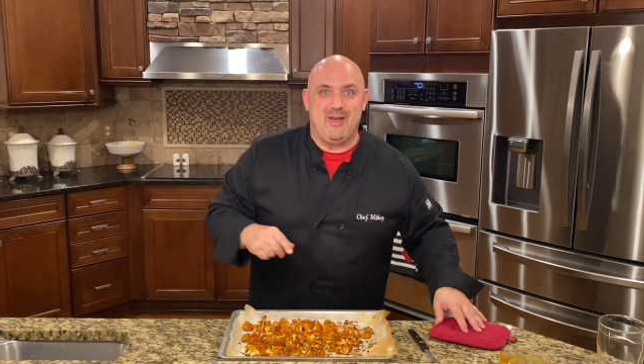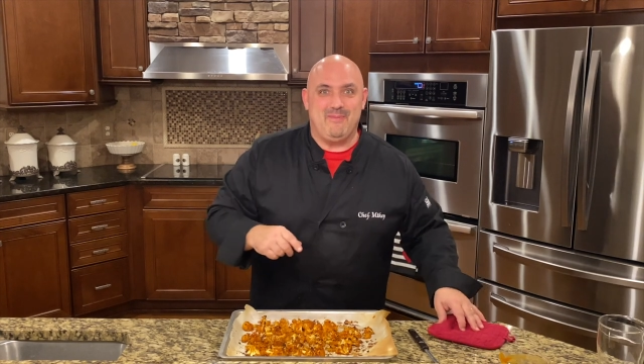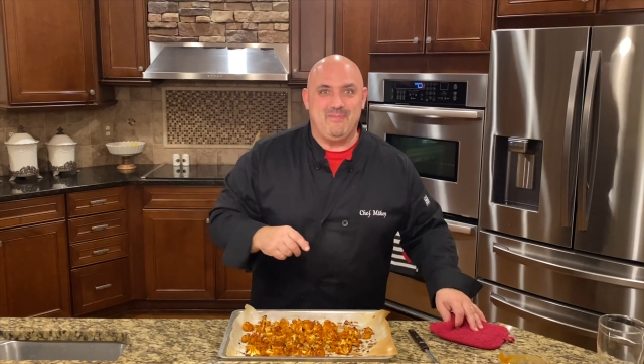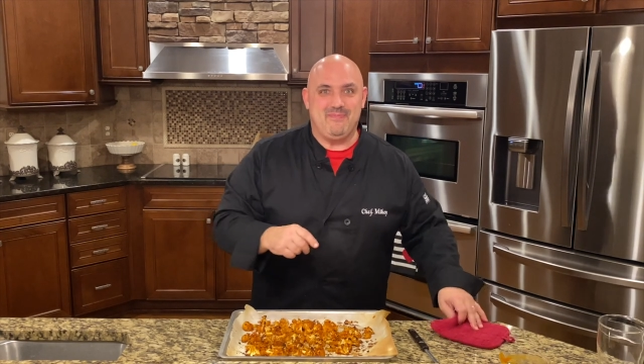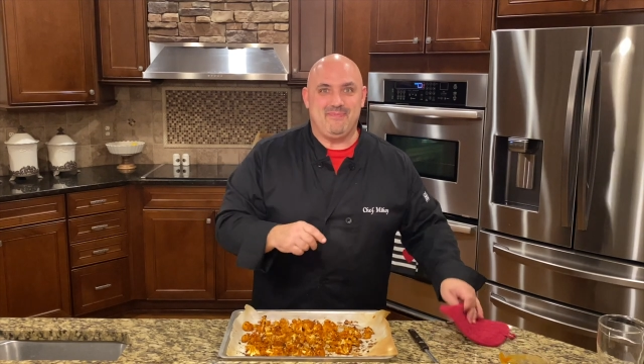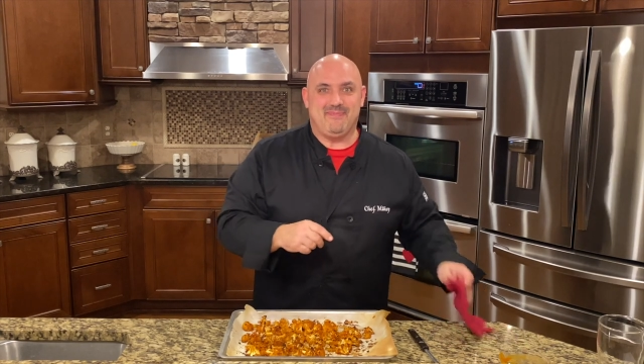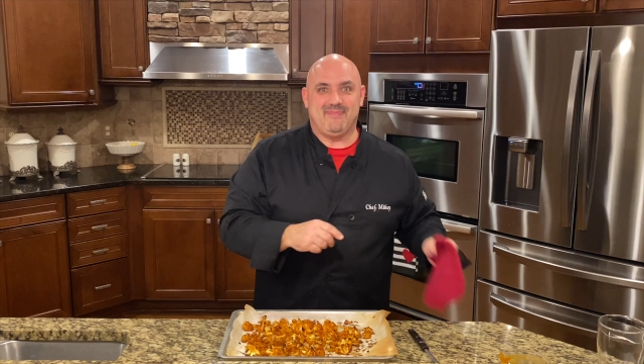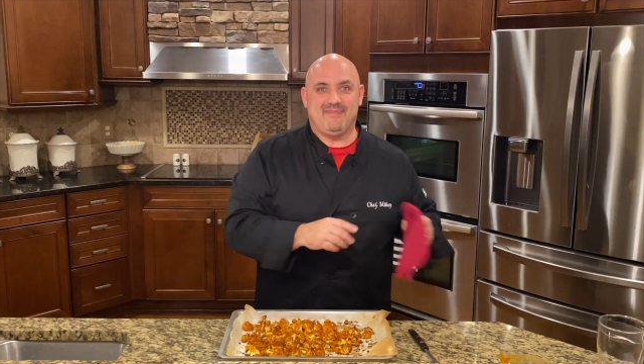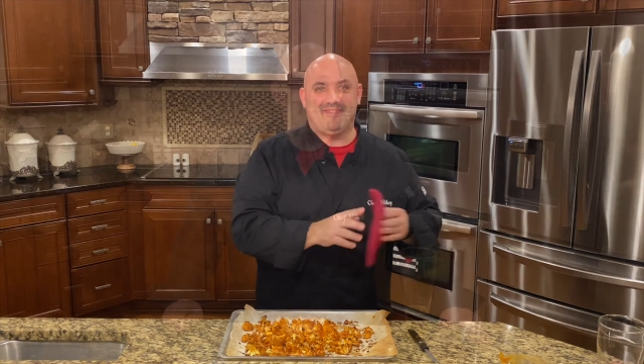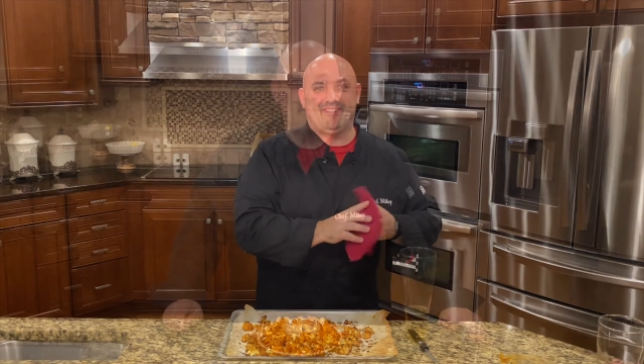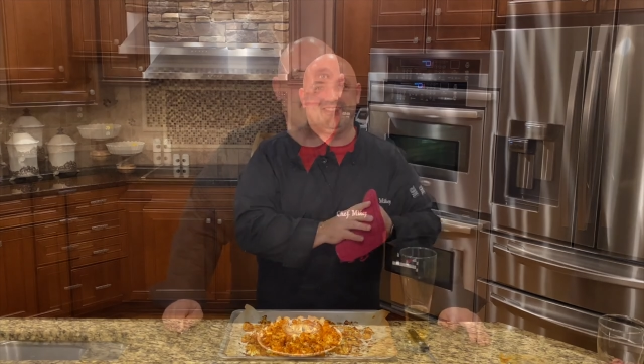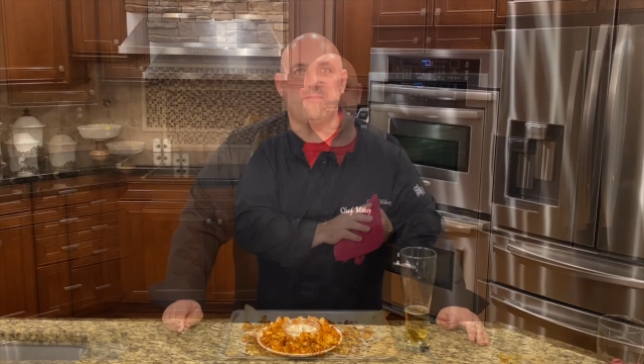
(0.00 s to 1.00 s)
them.
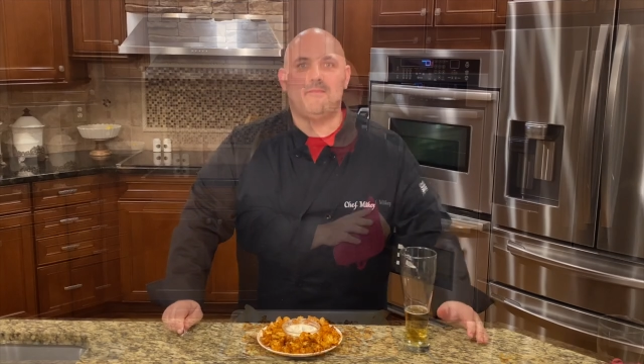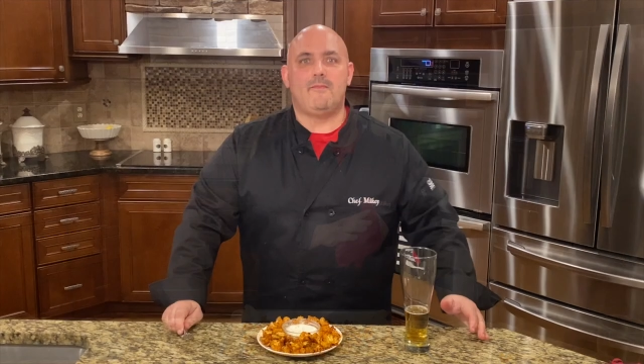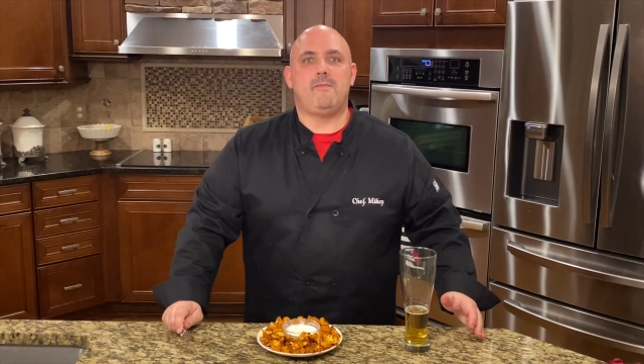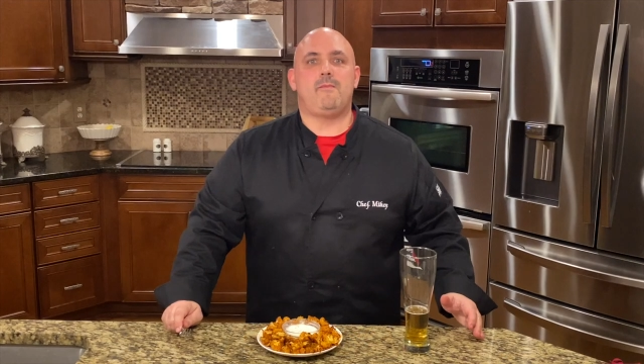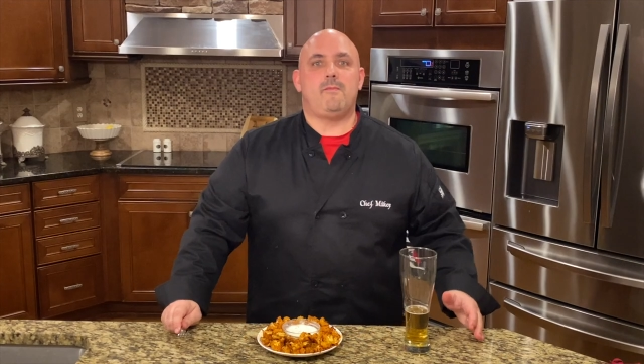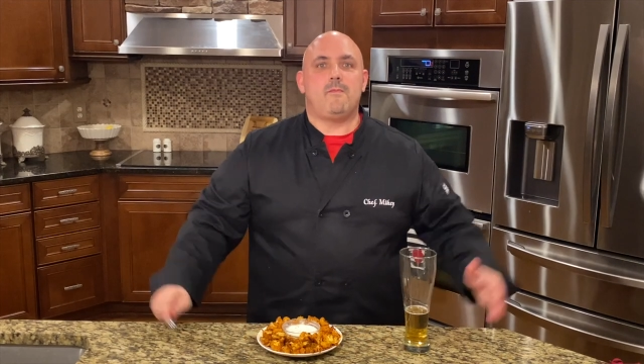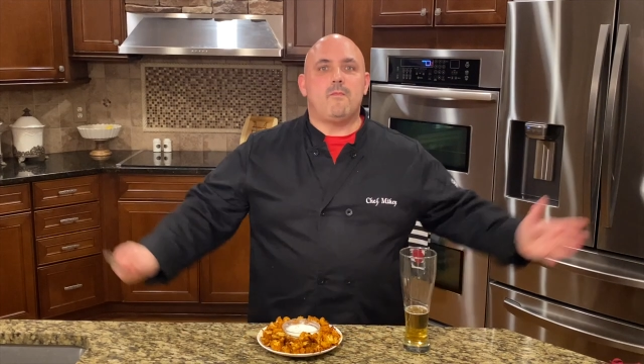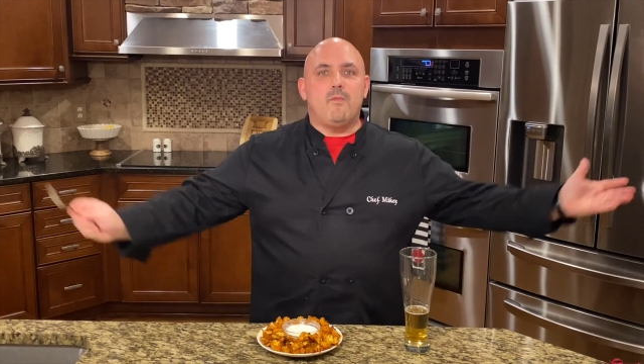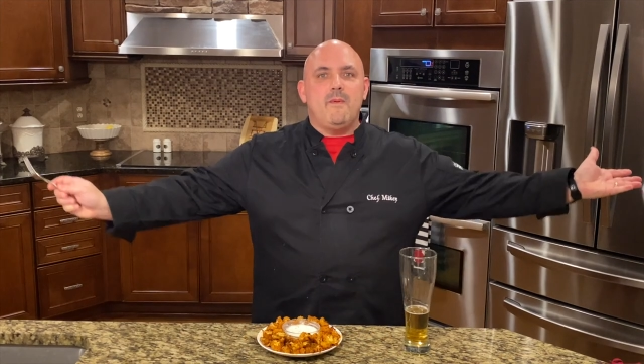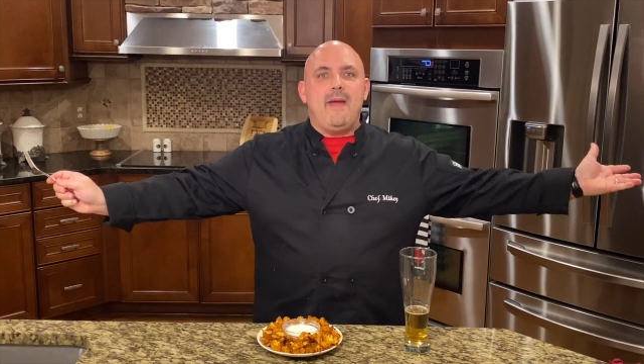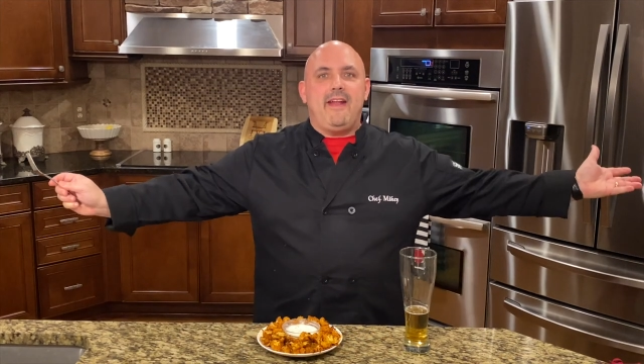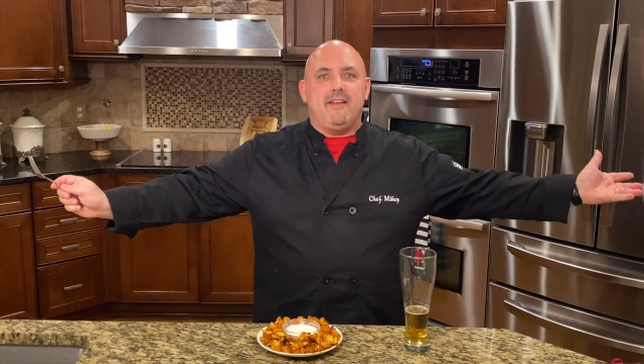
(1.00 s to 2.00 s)
We
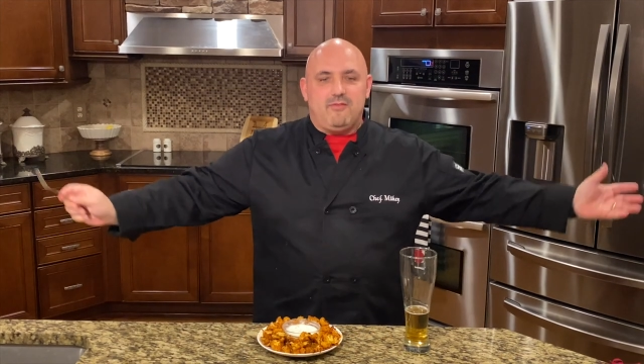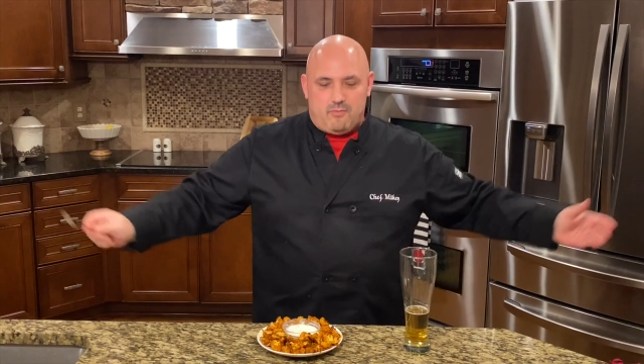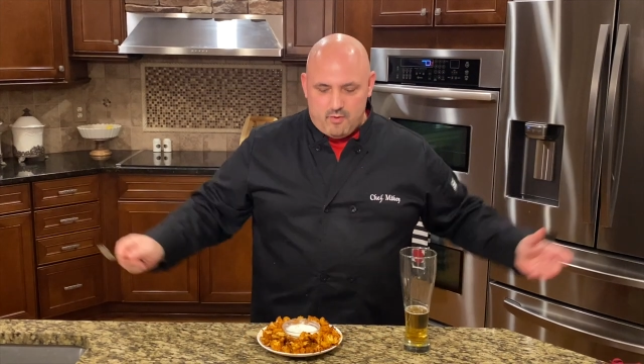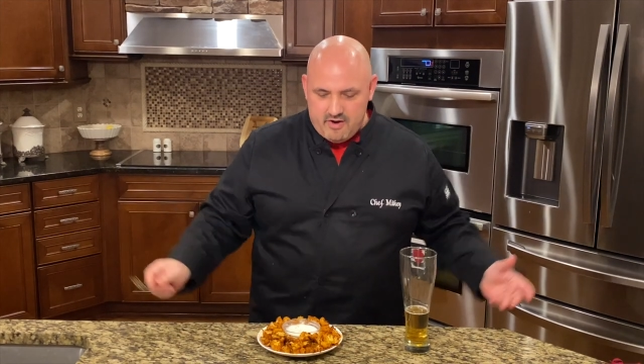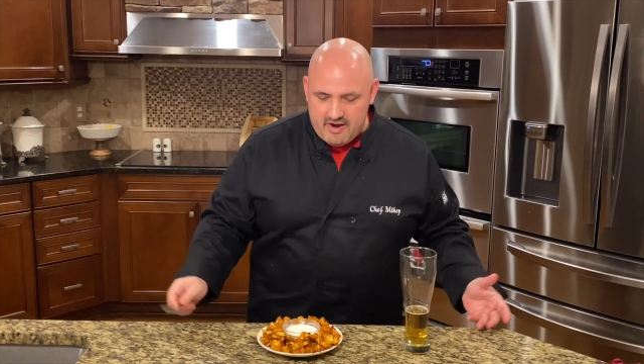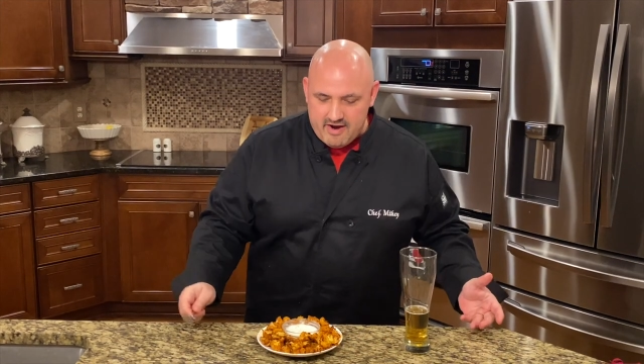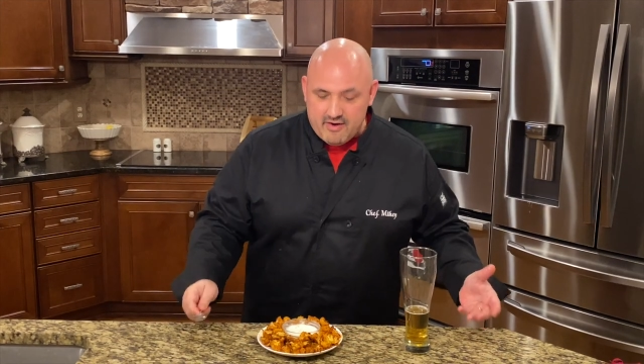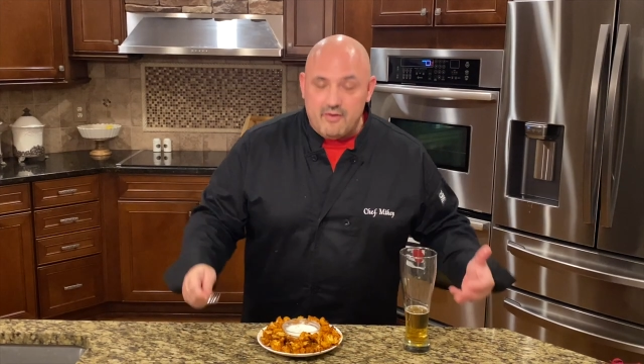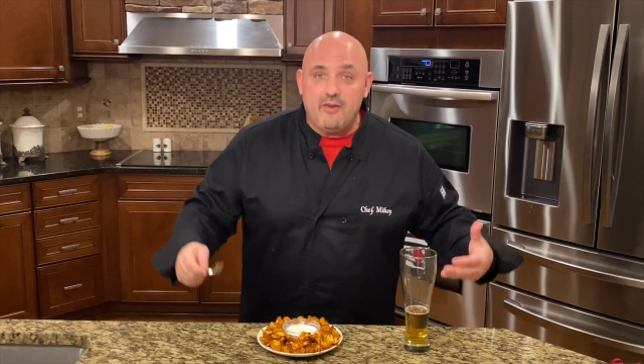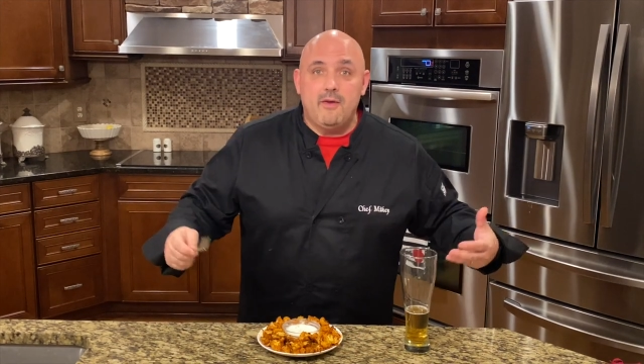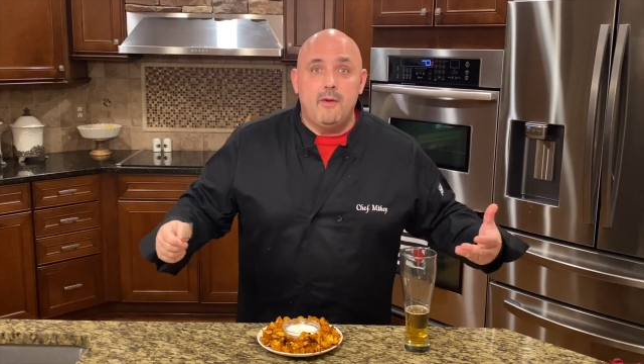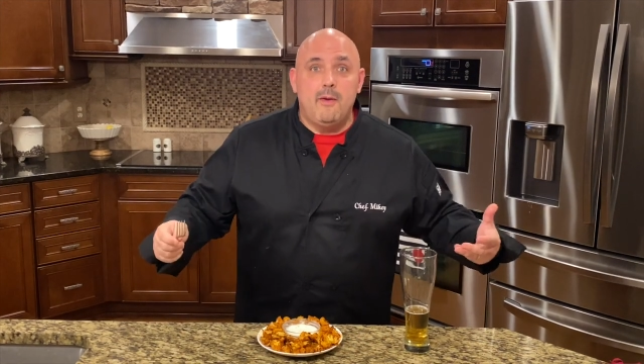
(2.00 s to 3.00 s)
made it, we're here.